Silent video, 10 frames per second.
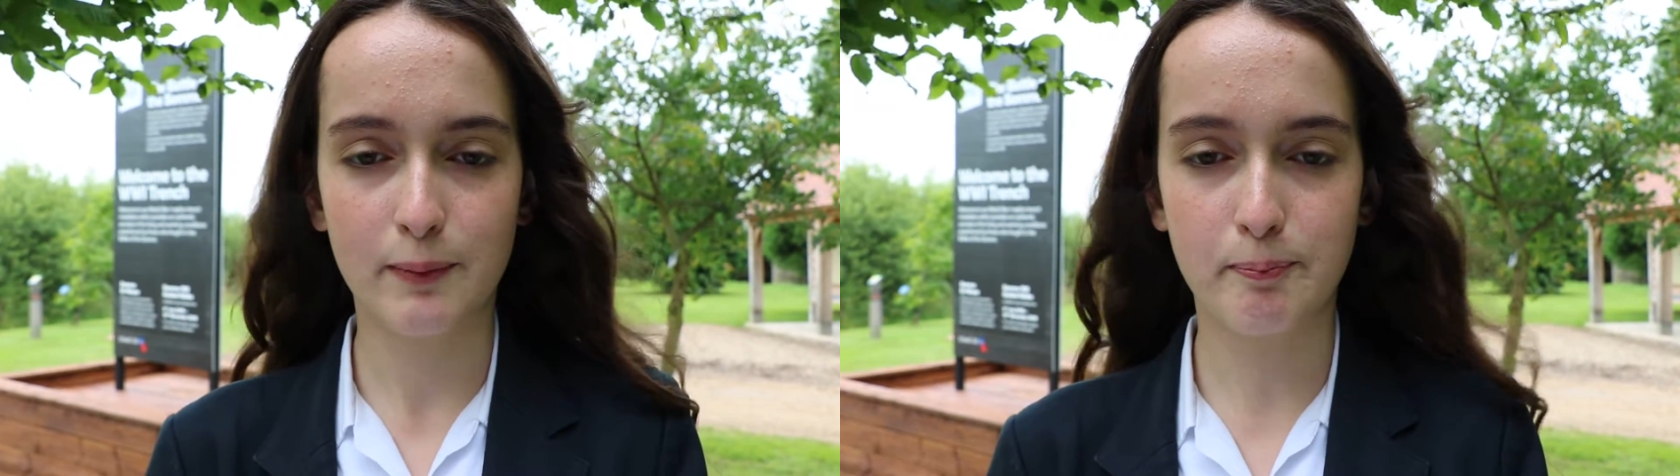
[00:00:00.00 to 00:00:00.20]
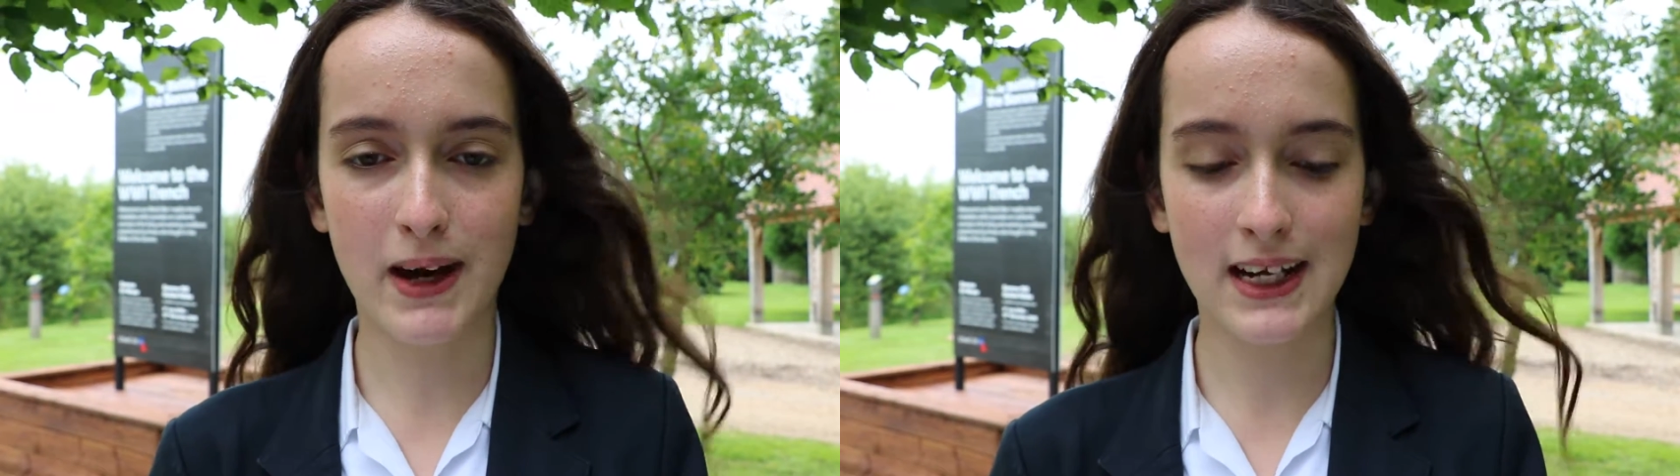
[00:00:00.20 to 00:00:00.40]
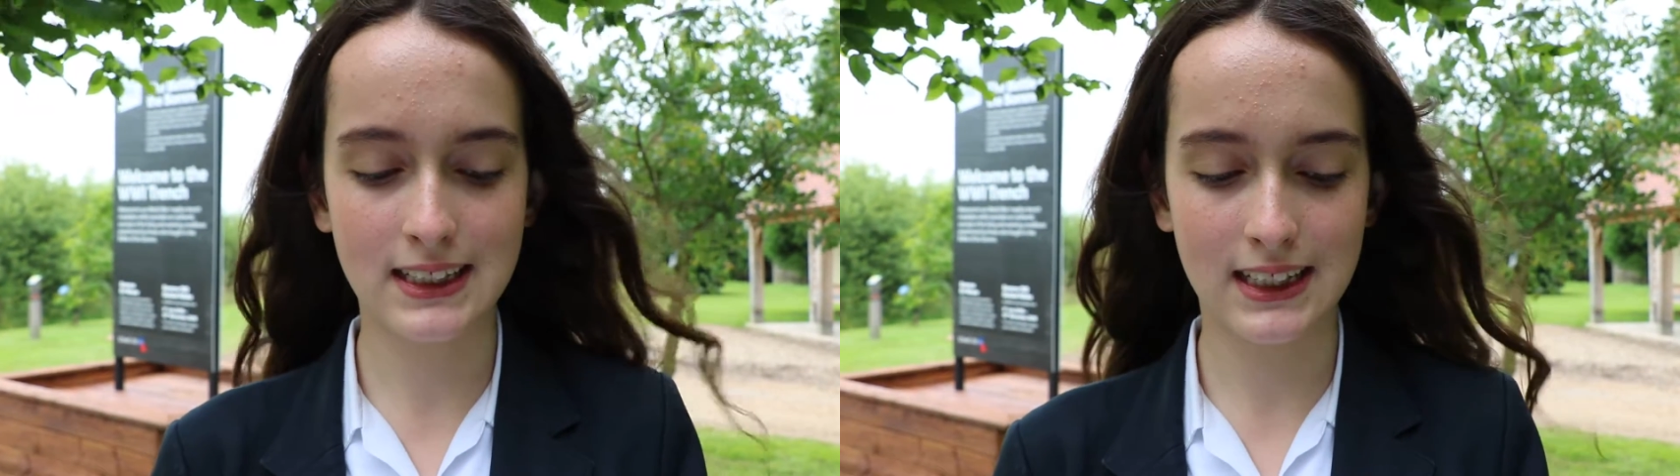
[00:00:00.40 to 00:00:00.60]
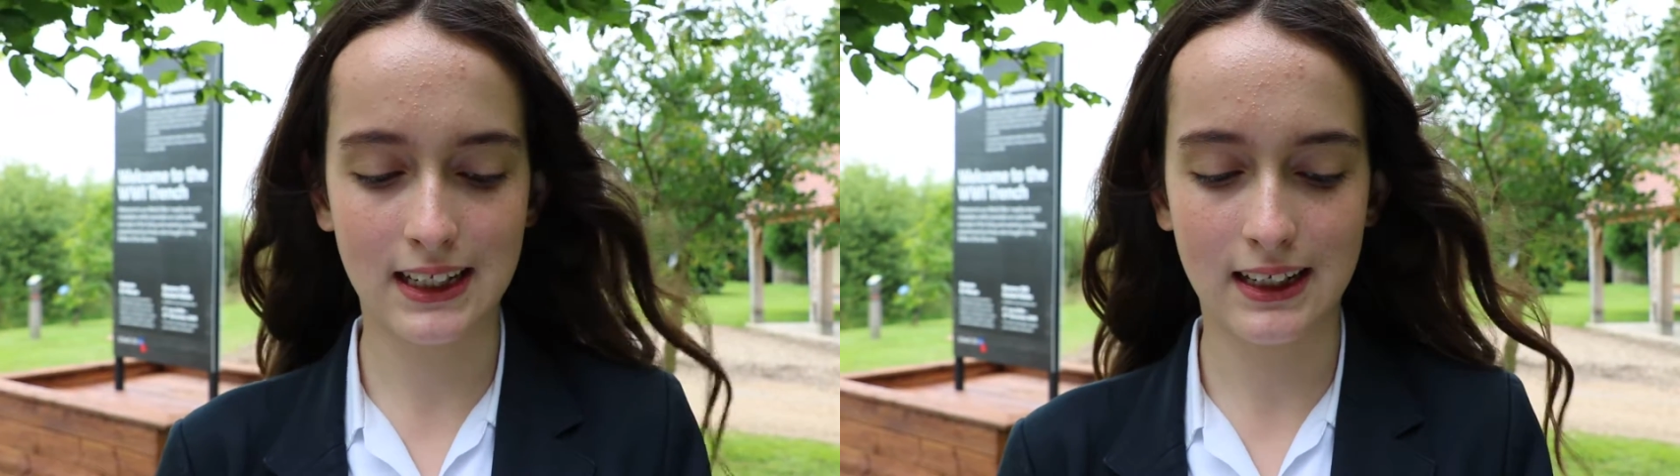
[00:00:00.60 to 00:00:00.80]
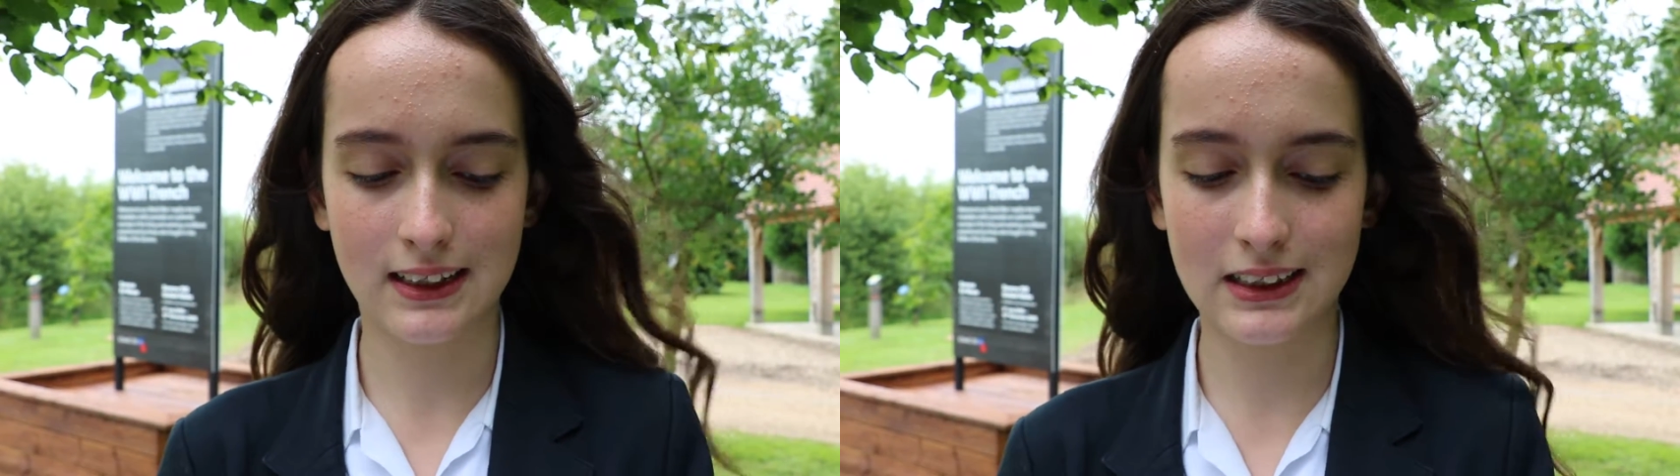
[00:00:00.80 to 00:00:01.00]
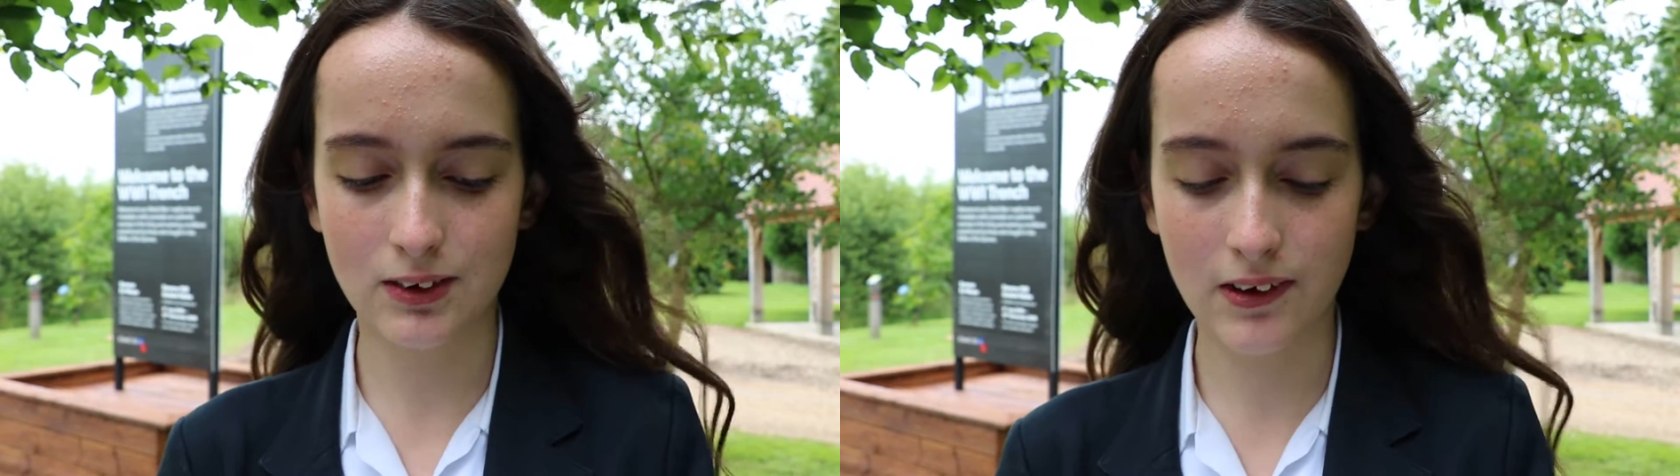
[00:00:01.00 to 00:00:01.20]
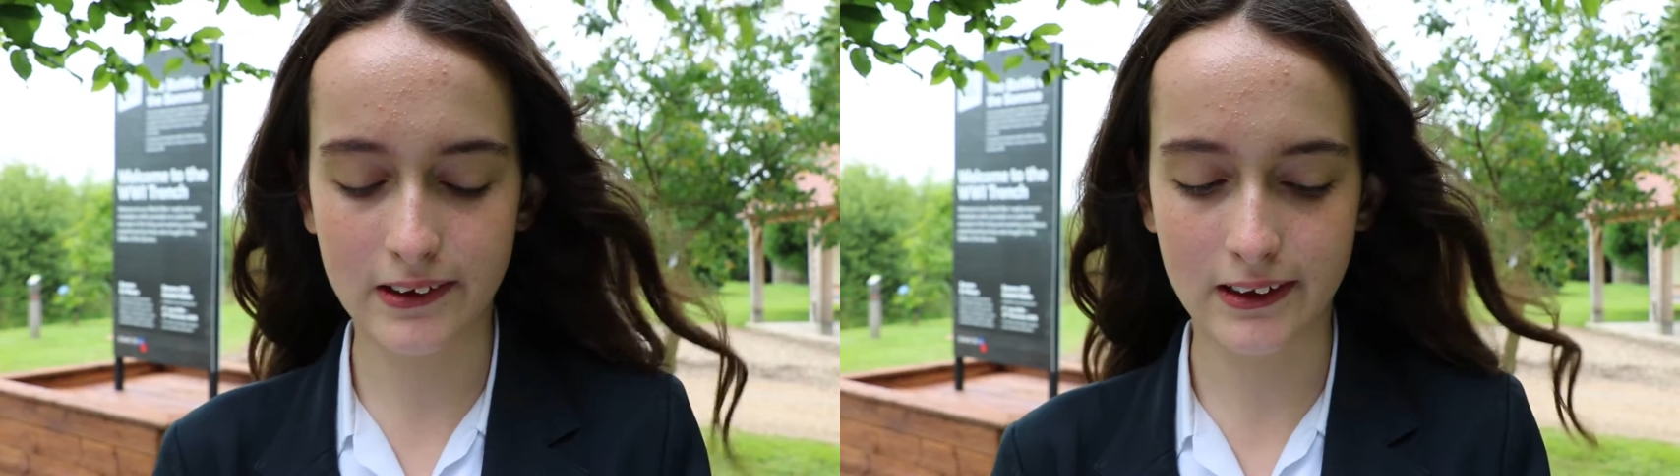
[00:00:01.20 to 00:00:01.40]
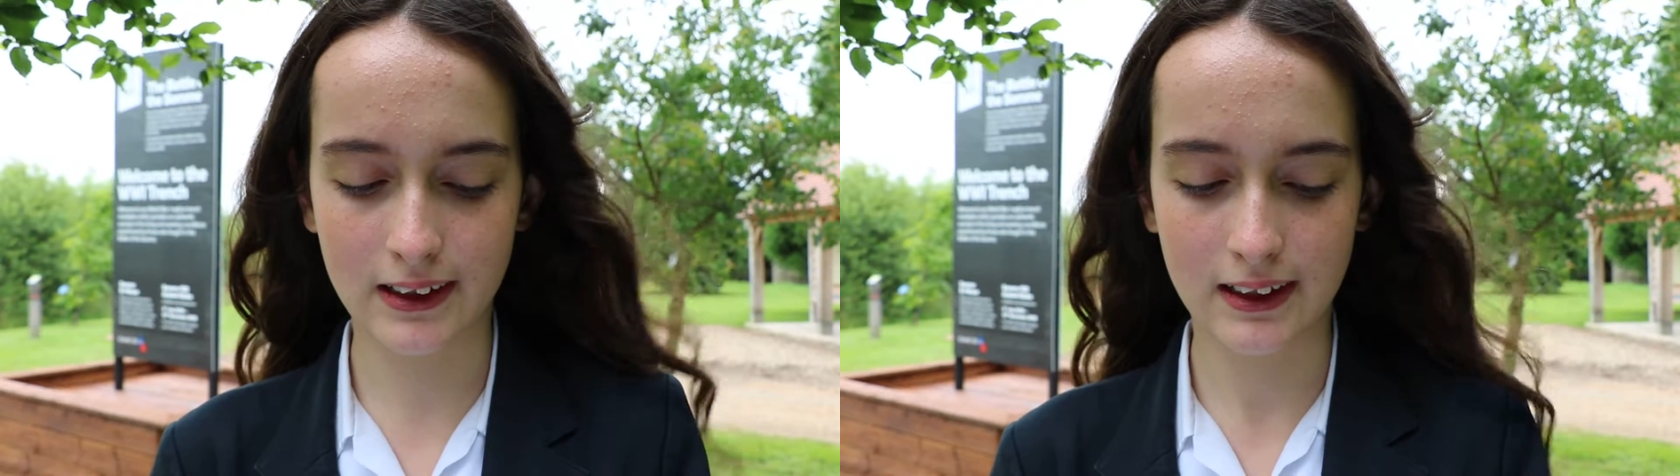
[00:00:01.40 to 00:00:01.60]
mighty and
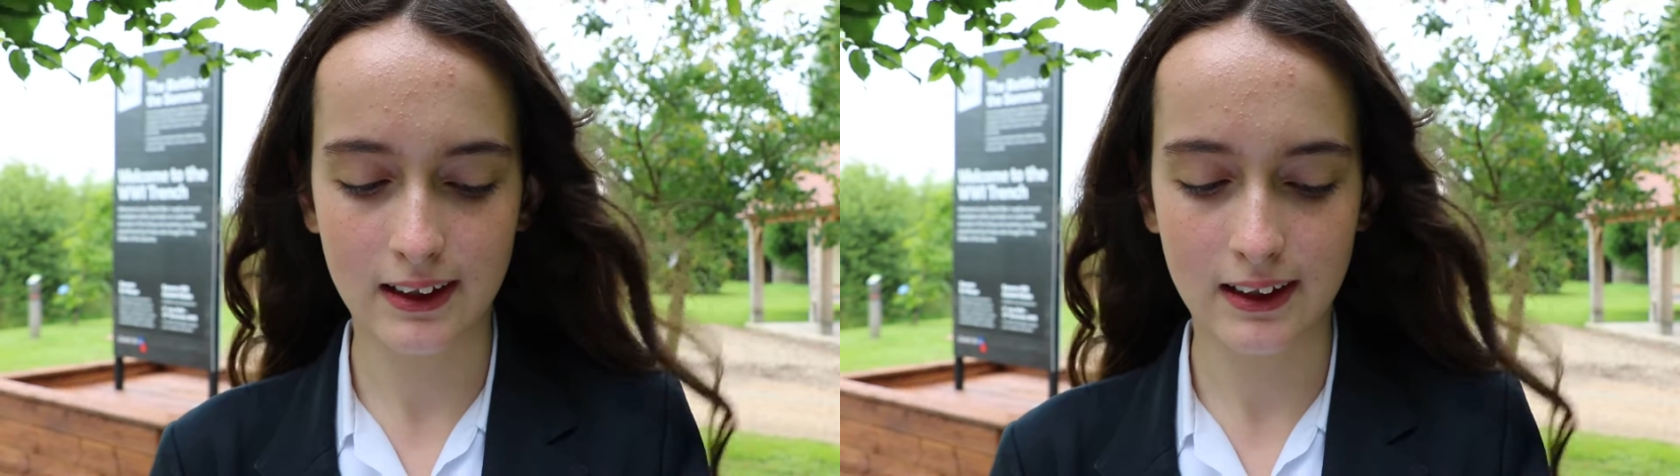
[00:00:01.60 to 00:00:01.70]
strong,